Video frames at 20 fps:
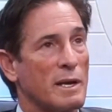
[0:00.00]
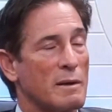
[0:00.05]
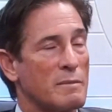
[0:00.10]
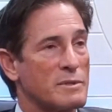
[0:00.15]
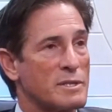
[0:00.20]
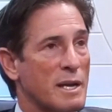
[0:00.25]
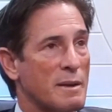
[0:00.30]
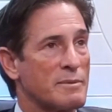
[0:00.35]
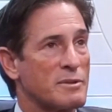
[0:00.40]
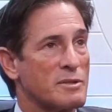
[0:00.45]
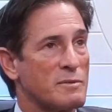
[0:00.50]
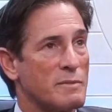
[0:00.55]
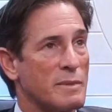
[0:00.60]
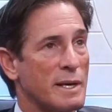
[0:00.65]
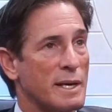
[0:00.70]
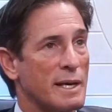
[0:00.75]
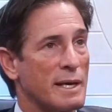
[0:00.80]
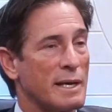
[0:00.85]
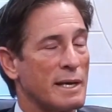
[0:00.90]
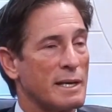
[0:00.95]
comes up to
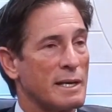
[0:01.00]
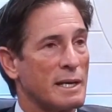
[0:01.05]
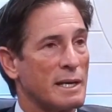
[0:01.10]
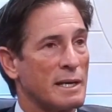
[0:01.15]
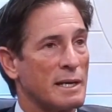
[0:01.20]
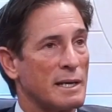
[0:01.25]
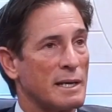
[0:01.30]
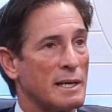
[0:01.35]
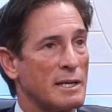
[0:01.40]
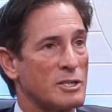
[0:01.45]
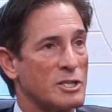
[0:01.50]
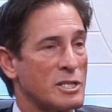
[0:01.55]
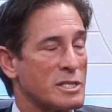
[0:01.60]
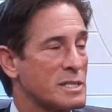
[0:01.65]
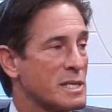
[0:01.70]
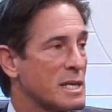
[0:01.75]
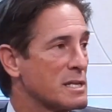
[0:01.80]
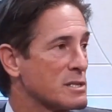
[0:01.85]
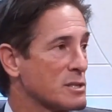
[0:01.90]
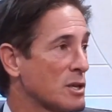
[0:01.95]
me and she
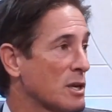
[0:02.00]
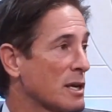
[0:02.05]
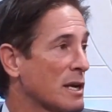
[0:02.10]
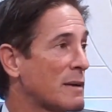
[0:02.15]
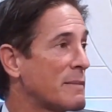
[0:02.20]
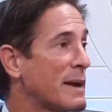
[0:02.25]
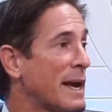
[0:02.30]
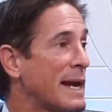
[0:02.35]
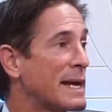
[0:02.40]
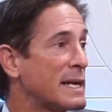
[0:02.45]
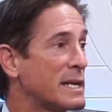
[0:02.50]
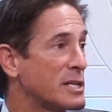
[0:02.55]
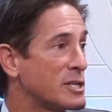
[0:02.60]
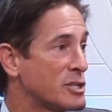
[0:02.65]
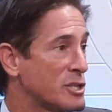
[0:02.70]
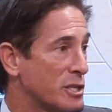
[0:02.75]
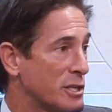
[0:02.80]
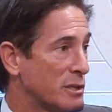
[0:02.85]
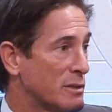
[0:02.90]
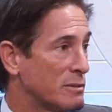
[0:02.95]
says, "Look, I'm
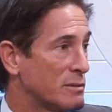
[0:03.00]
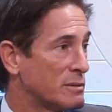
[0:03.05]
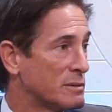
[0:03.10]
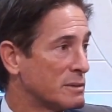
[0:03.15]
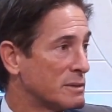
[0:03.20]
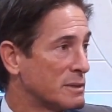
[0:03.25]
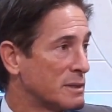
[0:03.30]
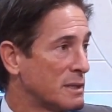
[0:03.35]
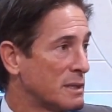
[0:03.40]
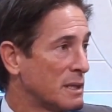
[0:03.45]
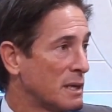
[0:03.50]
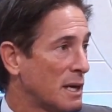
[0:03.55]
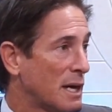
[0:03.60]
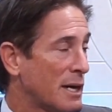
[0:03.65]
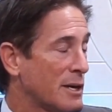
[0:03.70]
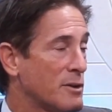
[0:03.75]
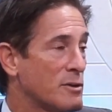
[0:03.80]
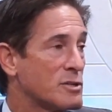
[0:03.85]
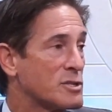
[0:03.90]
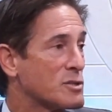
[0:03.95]
82.
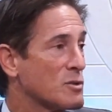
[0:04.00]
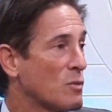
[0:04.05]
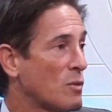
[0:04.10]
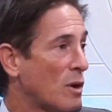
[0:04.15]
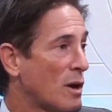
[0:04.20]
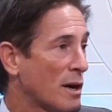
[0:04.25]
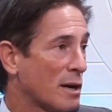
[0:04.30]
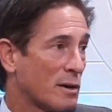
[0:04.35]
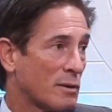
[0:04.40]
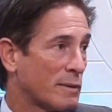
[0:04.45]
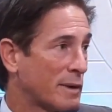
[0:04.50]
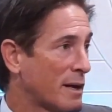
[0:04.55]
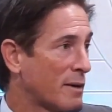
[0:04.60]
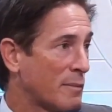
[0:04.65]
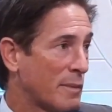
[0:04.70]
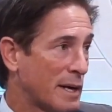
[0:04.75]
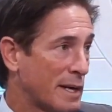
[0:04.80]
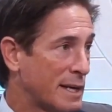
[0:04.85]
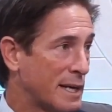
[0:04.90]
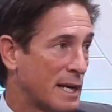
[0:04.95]
I used to walk around
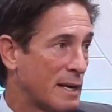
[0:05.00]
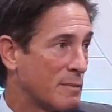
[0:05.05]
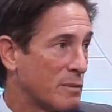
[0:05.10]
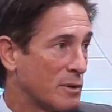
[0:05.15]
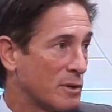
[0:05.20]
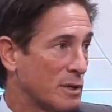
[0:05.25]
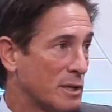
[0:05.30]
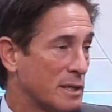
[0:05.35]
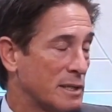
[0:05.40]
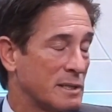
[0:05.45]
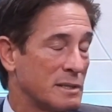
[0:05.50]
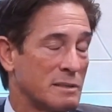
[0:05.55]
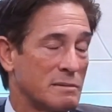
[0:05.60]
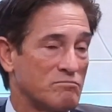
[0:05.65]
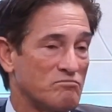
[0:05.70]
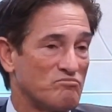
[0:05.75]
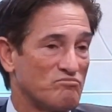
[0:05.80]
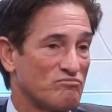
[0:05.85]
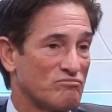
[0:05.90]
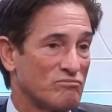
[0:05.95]
my neighborhood.
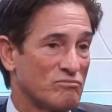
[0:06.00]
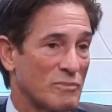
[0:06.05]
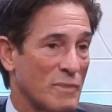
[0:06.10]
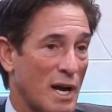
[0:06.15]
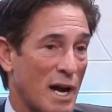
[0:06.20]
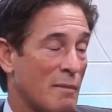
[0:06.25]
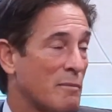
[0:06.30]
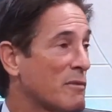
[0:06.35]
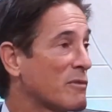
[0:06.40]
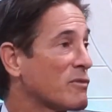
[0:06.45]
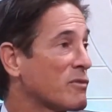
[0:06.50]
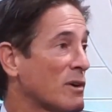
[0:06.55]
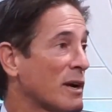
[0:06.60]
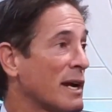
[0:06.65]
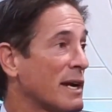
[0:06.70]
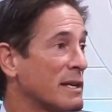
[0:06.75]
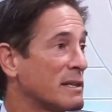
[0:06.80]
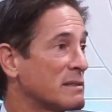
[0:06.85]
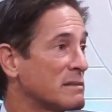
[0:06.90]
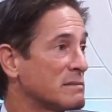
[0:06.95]
I'm
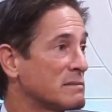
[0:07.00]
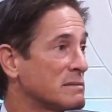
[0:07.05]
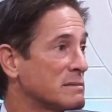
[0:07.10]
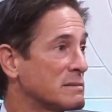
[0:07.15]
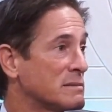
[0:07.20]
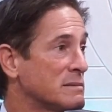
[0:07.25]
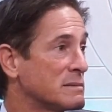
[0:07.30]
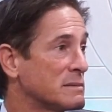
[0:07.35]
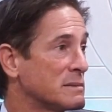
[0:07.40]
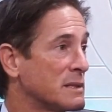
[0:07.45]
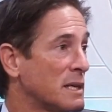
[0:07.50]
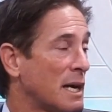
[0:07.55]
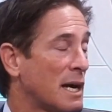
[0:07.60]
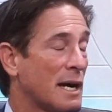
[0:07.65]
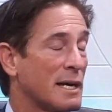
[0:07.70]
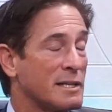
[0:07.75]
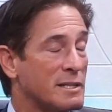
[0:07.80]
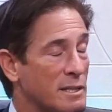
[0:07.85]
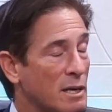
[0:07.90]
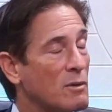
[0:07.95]
afraid.
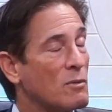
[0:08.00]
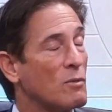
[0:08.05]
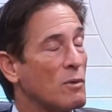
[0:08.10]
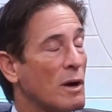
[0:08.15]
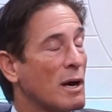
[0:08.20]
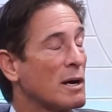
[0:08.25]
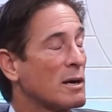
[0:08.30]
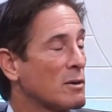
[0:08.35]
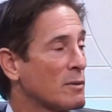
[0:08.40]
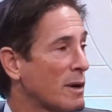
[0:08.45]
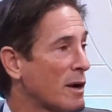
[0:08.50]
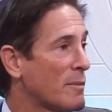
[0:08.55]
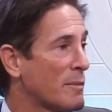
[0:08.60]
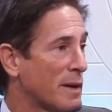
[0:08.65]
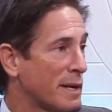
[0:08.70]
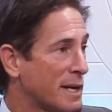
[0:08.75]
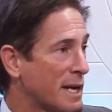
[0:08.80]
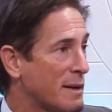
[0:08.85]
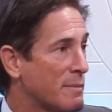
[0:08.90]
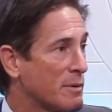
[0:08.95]
I don't walk around
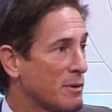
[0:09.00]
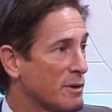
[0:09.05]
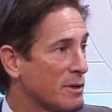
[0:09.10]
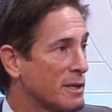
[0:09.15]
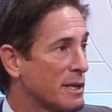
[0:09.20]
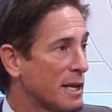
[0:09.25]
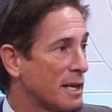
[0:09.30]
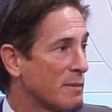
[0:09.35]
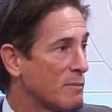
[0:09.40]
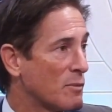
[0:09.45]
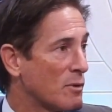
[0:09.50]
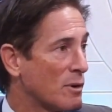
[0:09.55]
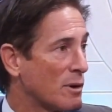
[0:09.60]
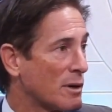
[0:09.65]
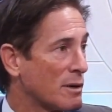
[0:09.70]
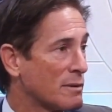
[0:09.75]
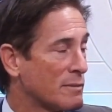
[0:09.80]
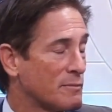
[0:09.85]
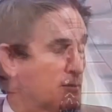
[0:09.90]
my neighborhood anymore."